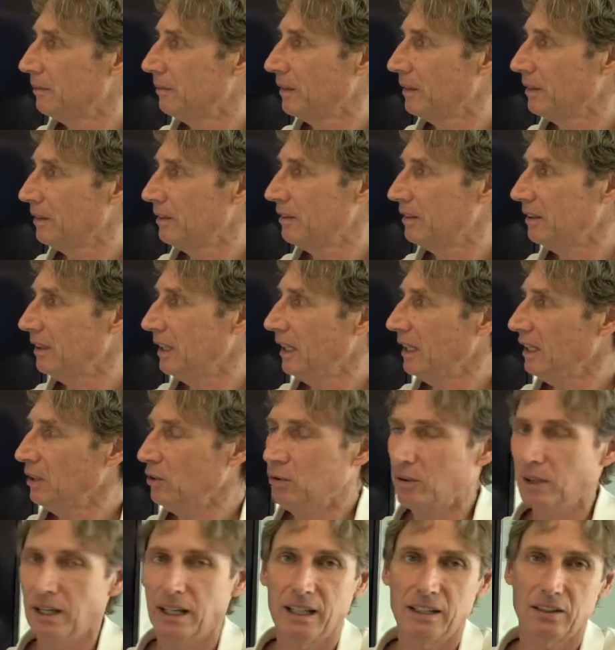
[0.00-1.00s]
say
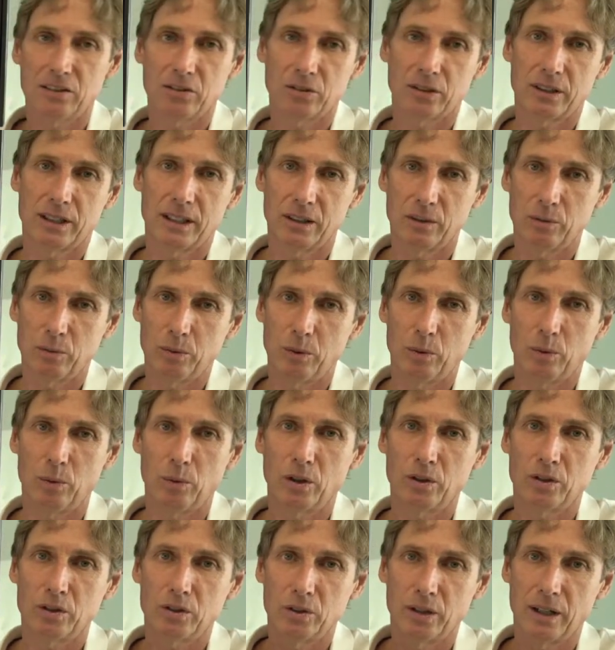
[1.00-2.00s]
to exocad we
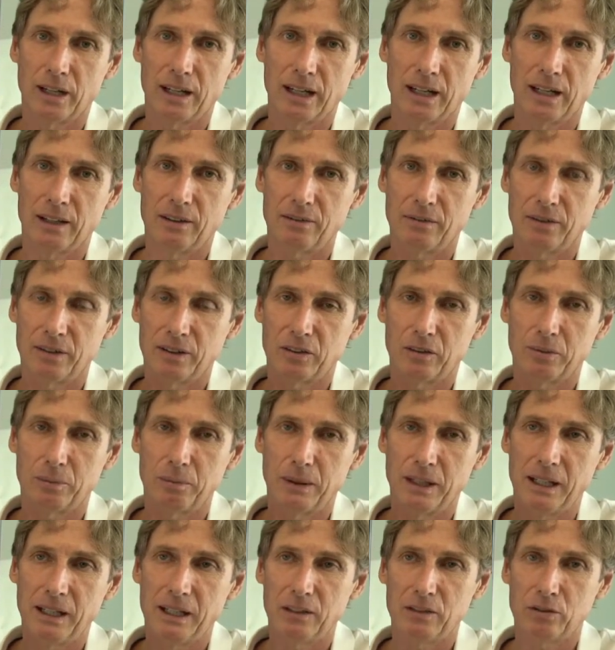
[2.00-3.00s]
want to have a
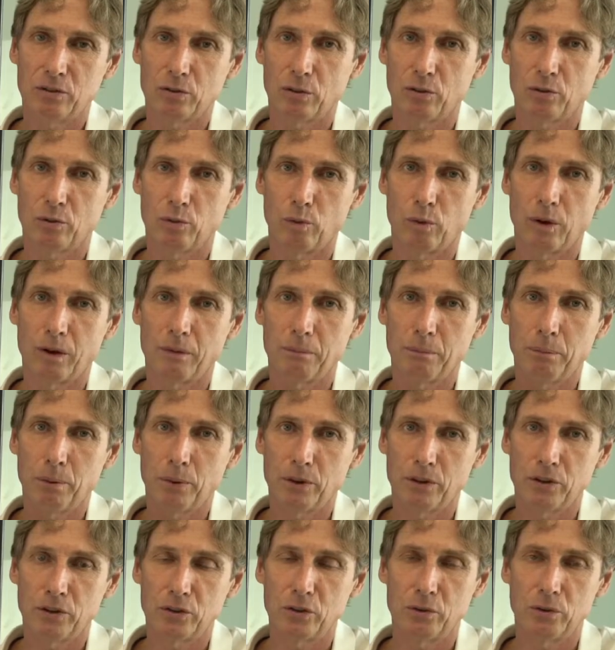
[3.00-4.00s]
space of
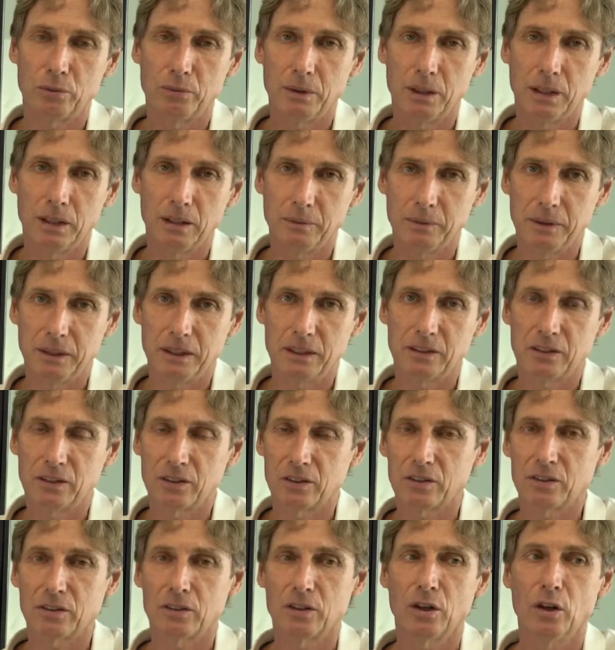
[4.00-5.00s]
1.2
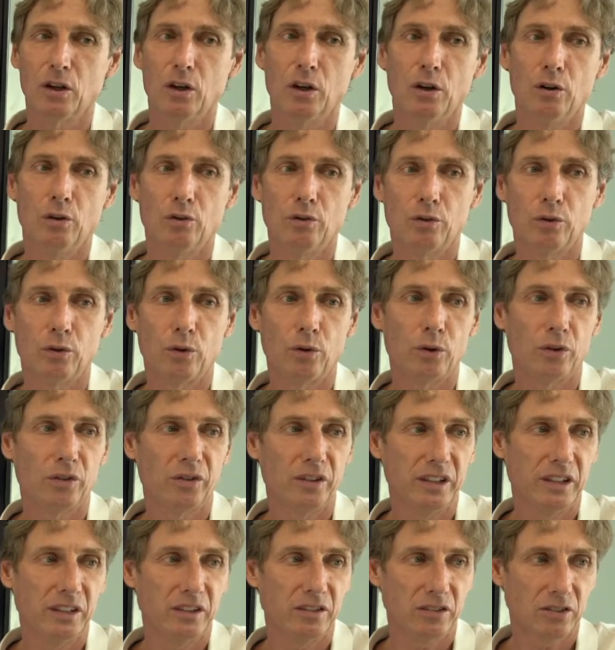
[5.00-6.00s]
millimeters for
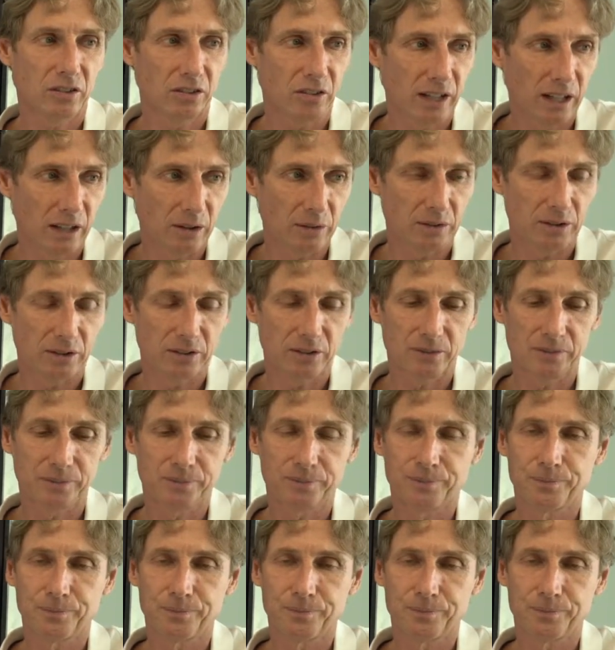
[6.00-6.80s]
these crowns.